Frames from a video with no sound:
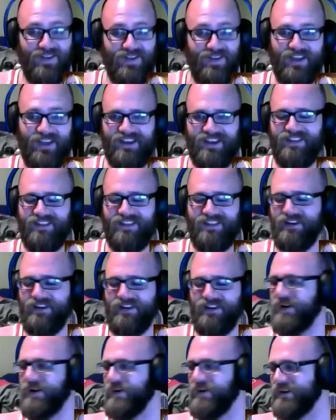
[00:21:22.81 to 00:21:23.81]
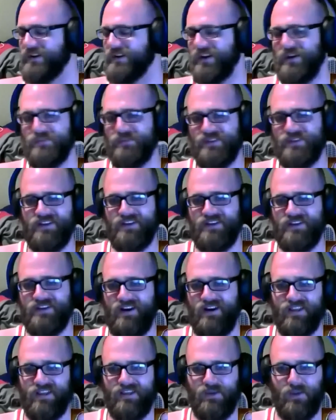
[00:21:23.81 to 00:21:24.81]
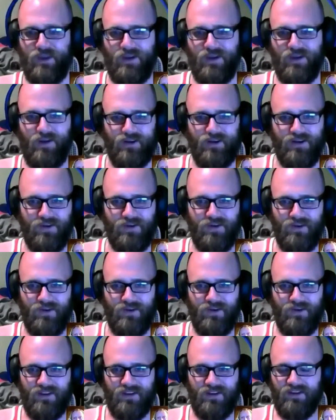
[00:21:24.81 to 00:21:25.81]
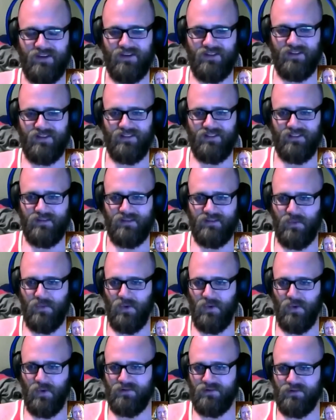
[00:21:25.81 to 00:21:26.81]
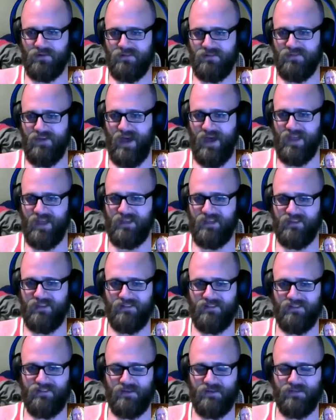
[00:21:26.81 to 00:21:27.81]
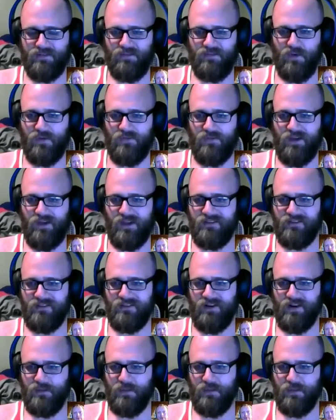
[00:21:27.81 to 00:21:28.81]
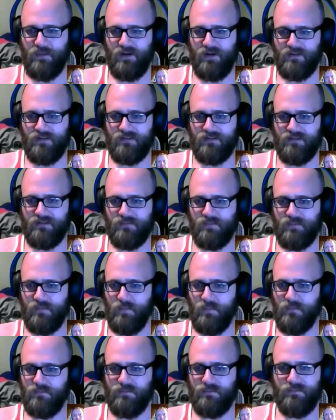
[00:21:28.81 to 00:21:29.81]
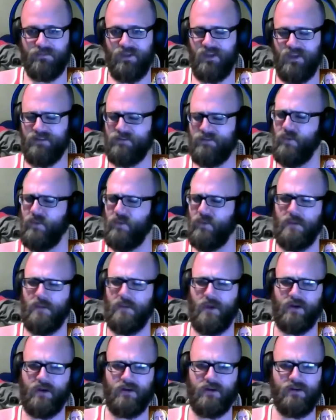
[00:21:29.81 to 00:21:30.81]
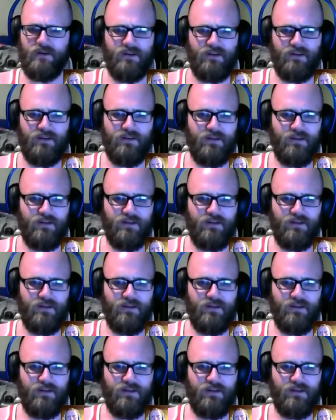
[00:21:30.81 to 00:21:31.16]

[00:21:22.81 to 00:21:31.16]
I don't like it either. When it comes to dairy, I think we can all agree the more fat or full fat dairy products taste way better.